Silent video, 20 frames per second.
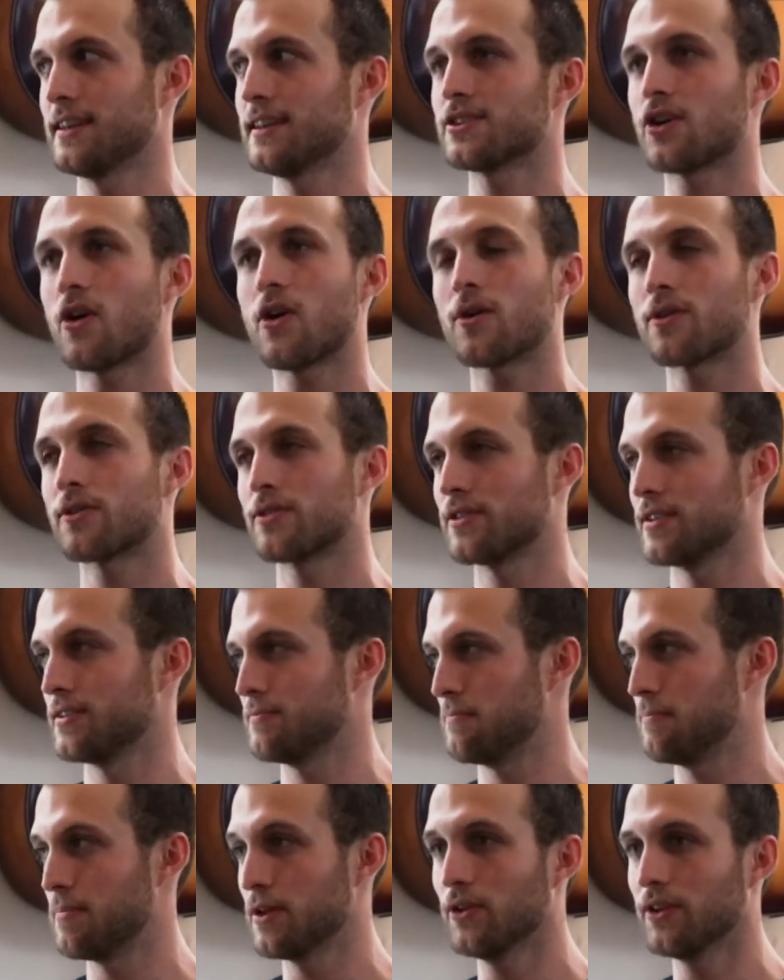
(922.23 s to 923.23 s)
It's harder
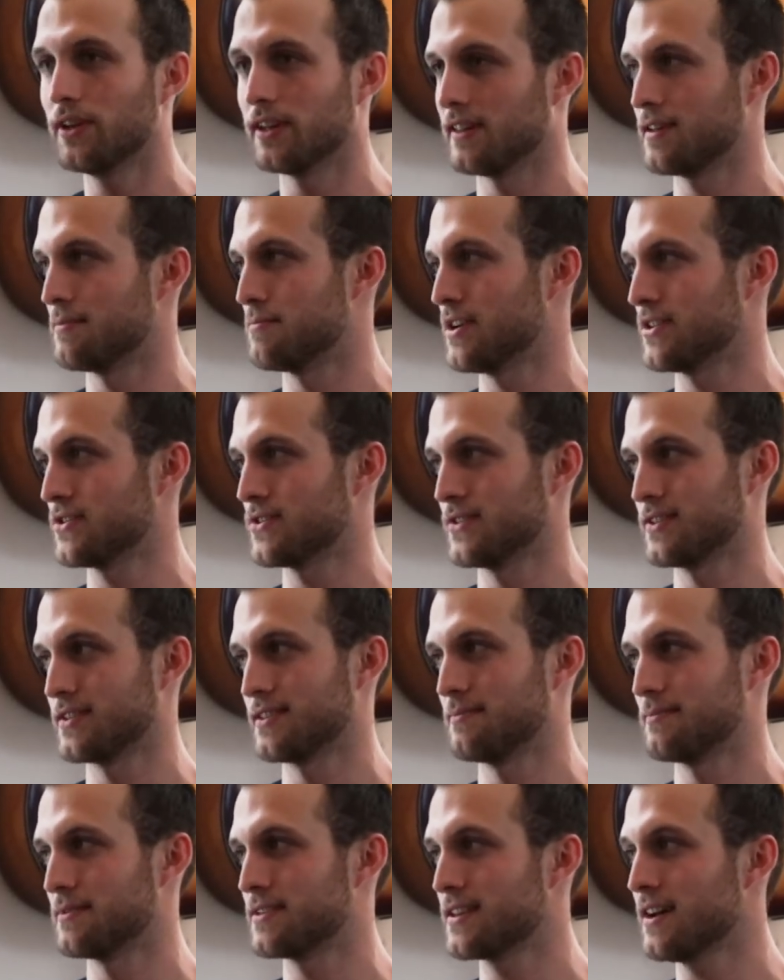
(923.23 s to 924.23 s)
than building the muscles
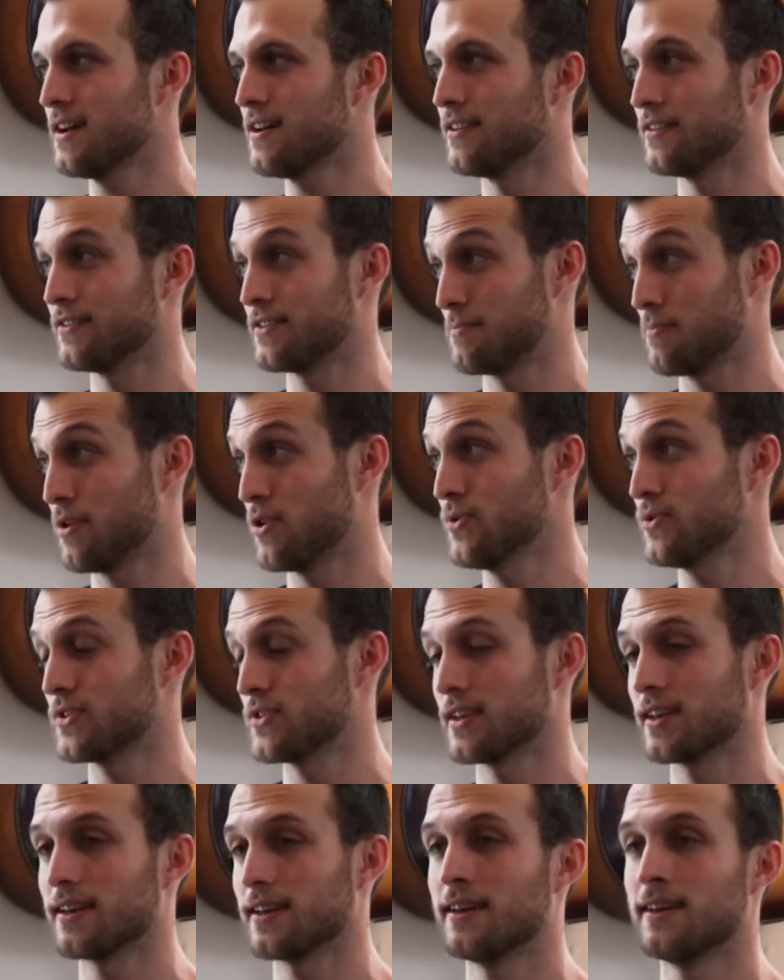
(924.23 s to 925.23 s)
themselves,
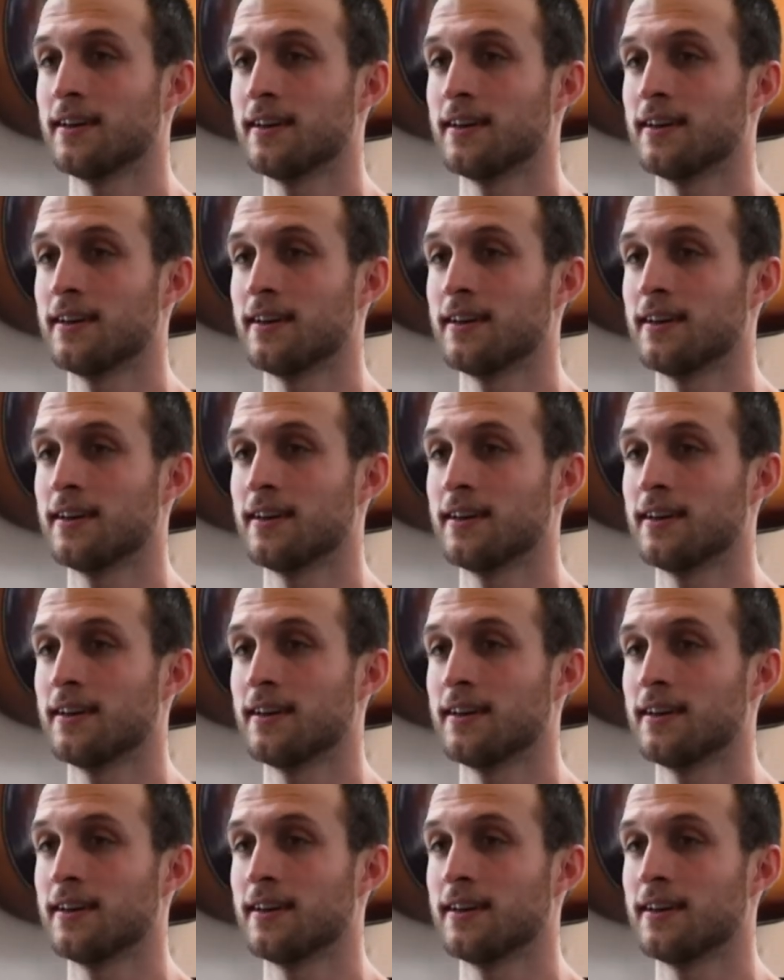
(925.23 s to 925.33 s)
posing.